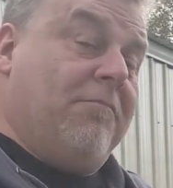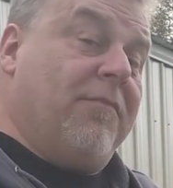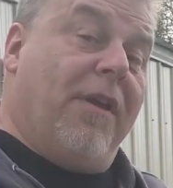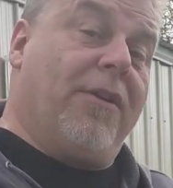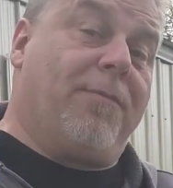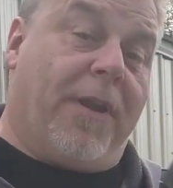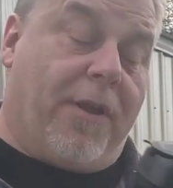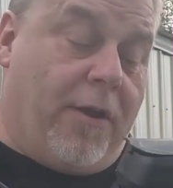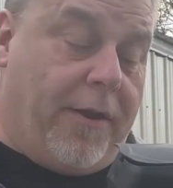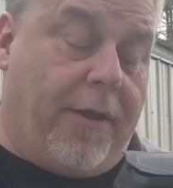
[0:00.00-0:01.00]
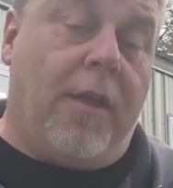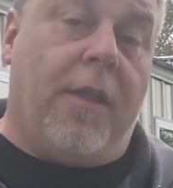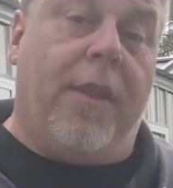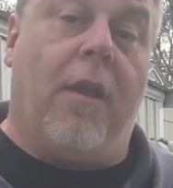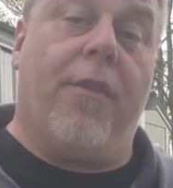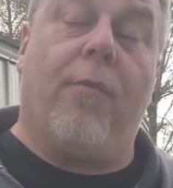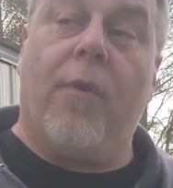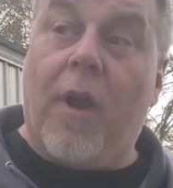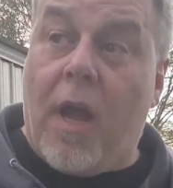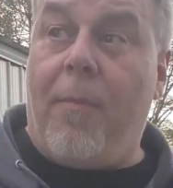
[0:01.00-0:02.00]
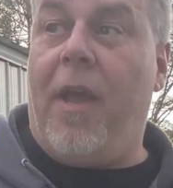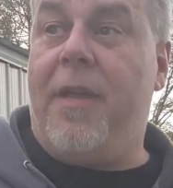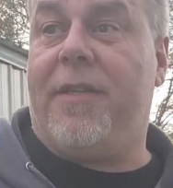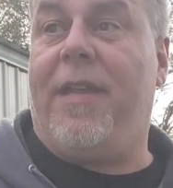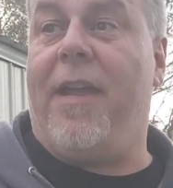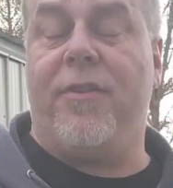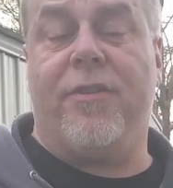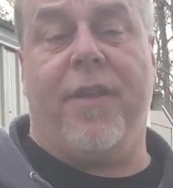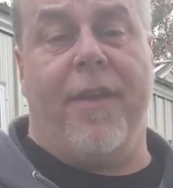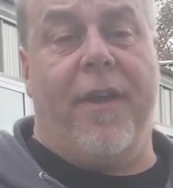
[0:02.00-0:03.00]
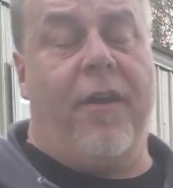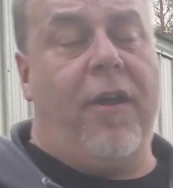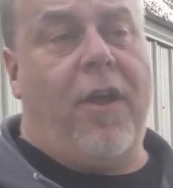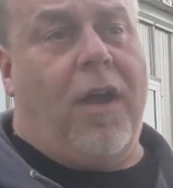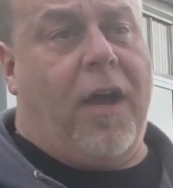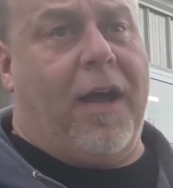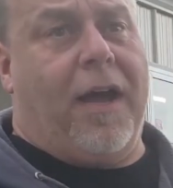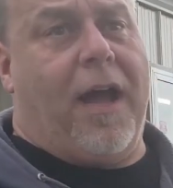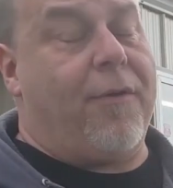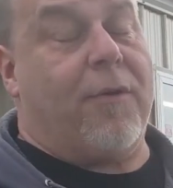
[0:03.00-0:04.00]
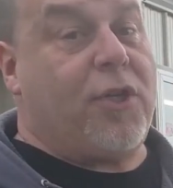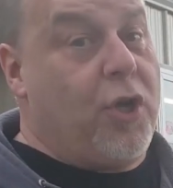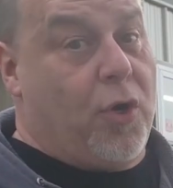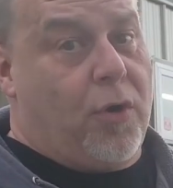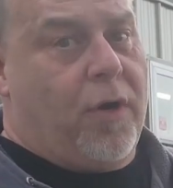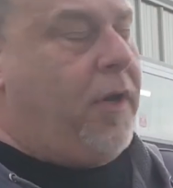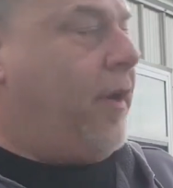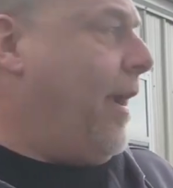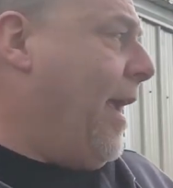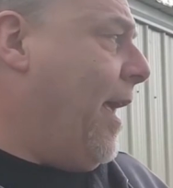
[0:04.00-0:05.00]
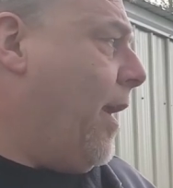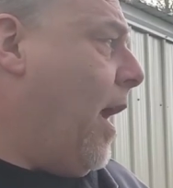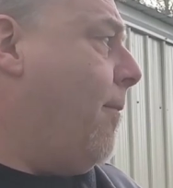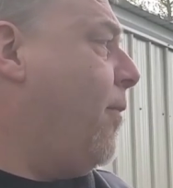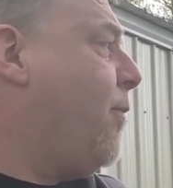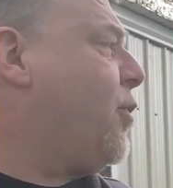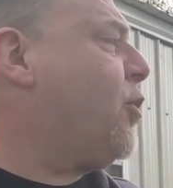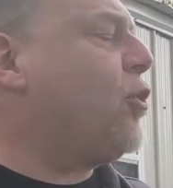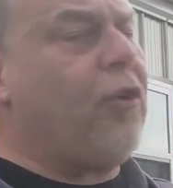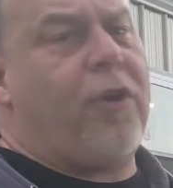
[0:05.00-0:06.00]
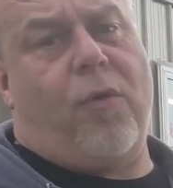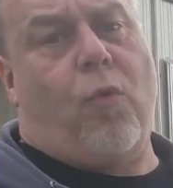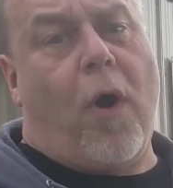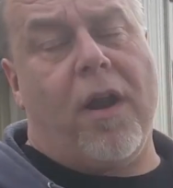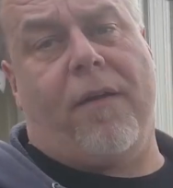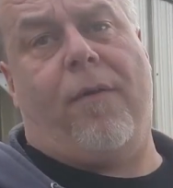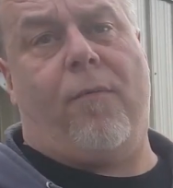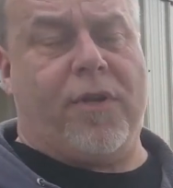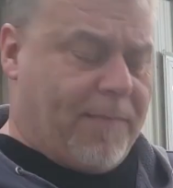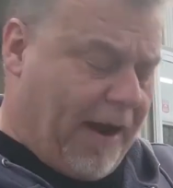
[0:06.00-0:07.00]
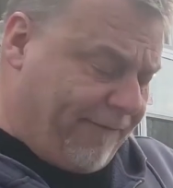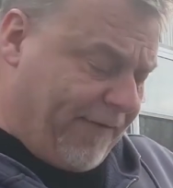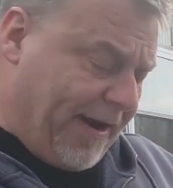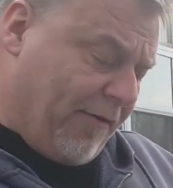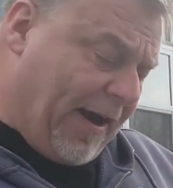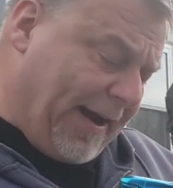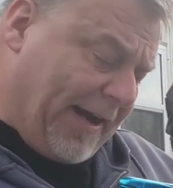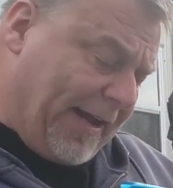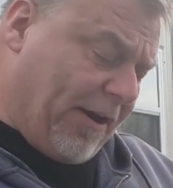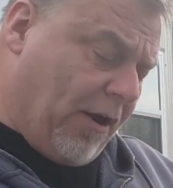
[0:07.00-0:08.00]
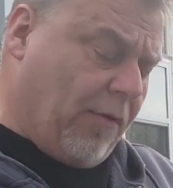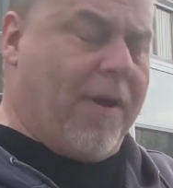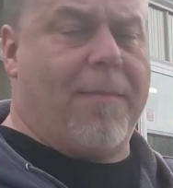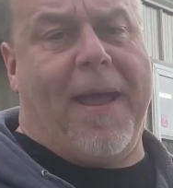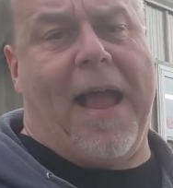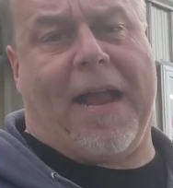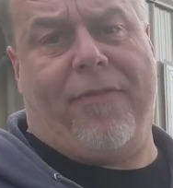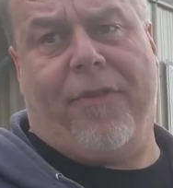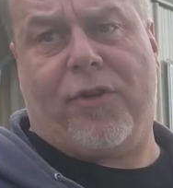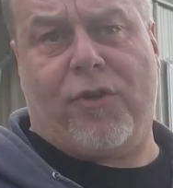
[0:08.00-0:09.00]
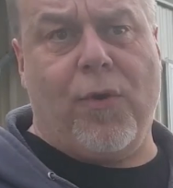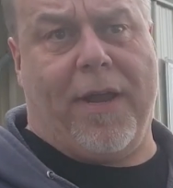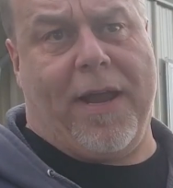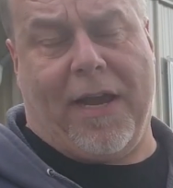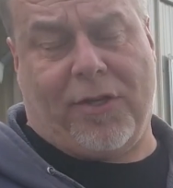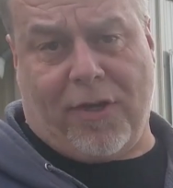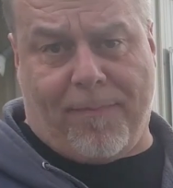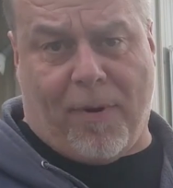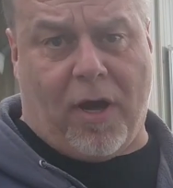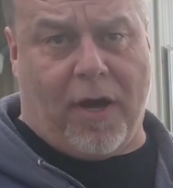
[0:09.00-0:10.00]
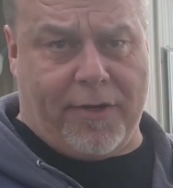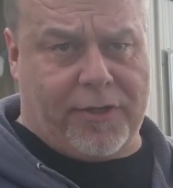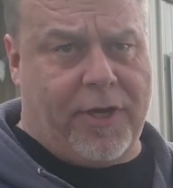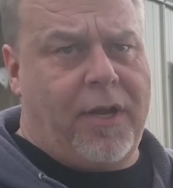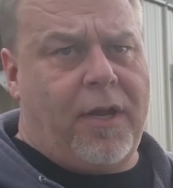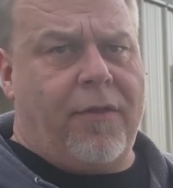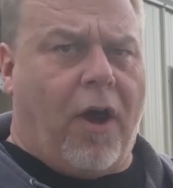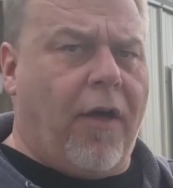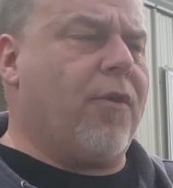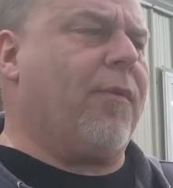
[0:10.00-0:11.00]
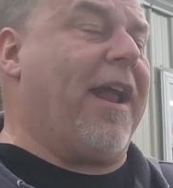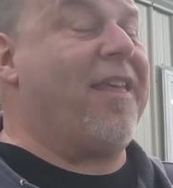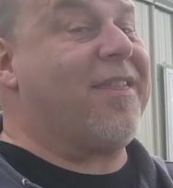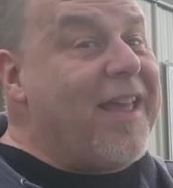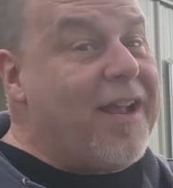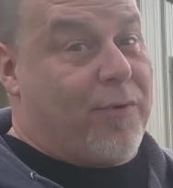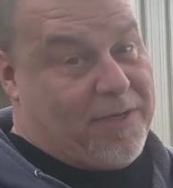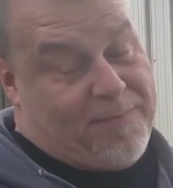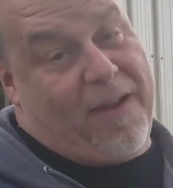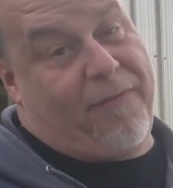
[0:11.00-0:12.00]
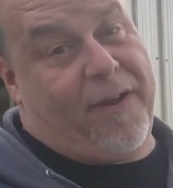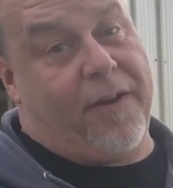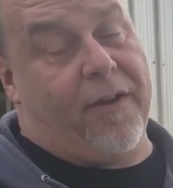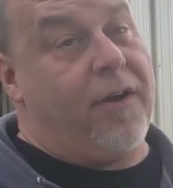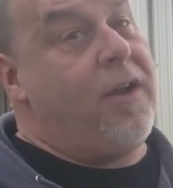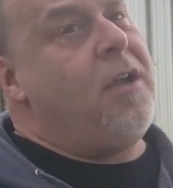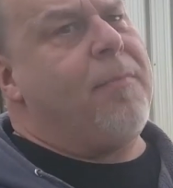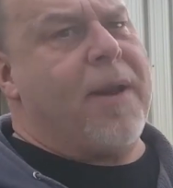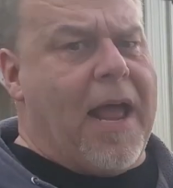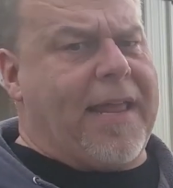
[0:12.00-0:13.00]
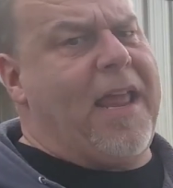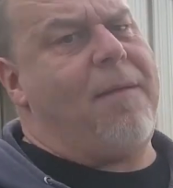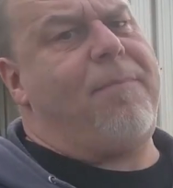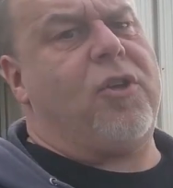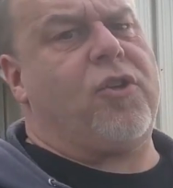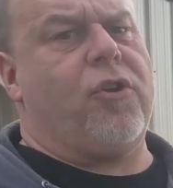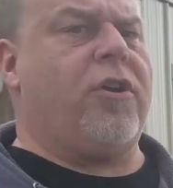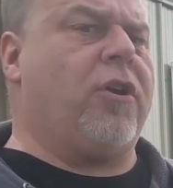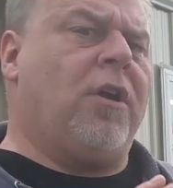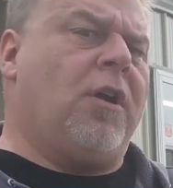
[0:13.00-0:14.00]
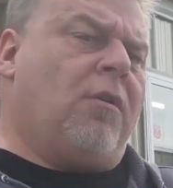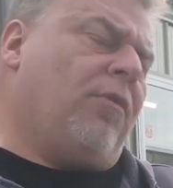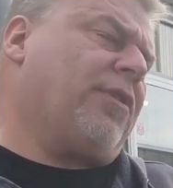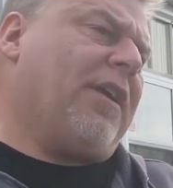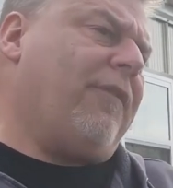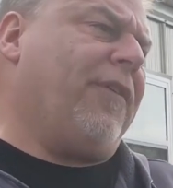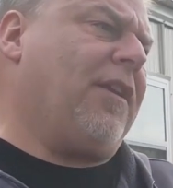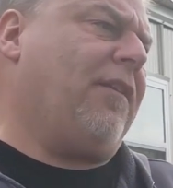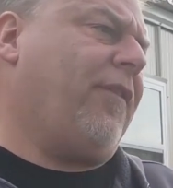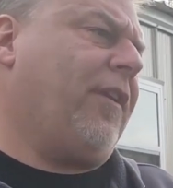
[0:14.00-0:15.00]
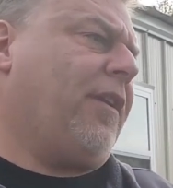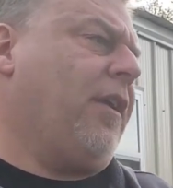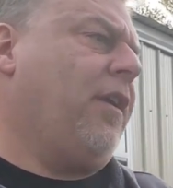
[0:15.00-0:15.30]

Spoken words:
That was pretty good. Now, there were a couple hesitations in there. There were 2. and I'm certain one of them was my finger. I didn't get all the way back, and the shooting actually paused. The other one I think was my finger, but I can't be sure. We'll say 50-50.